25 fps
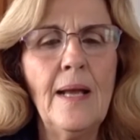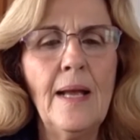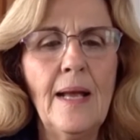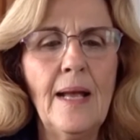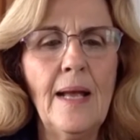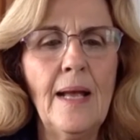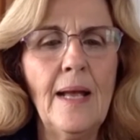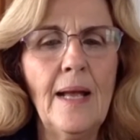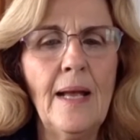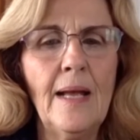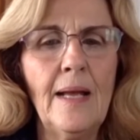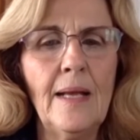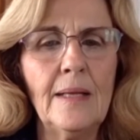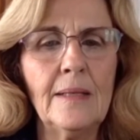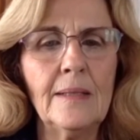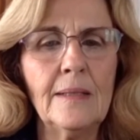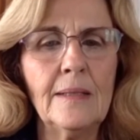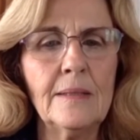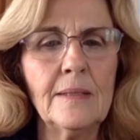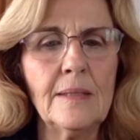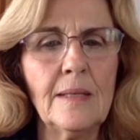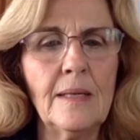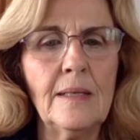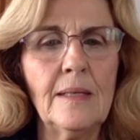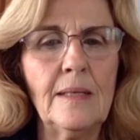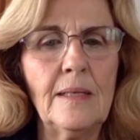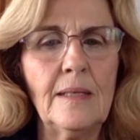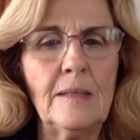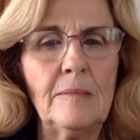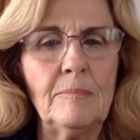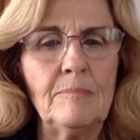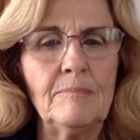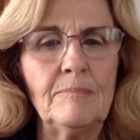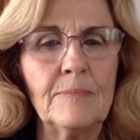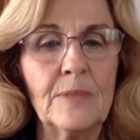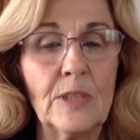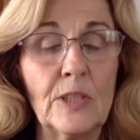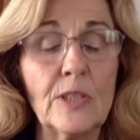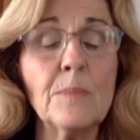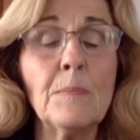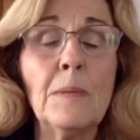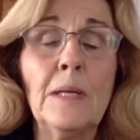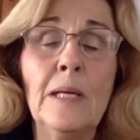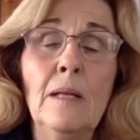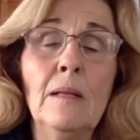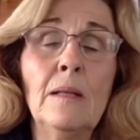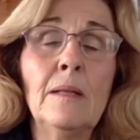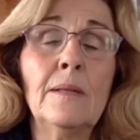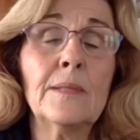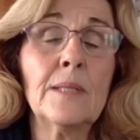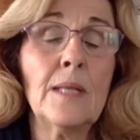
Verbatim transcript: And um, there's been a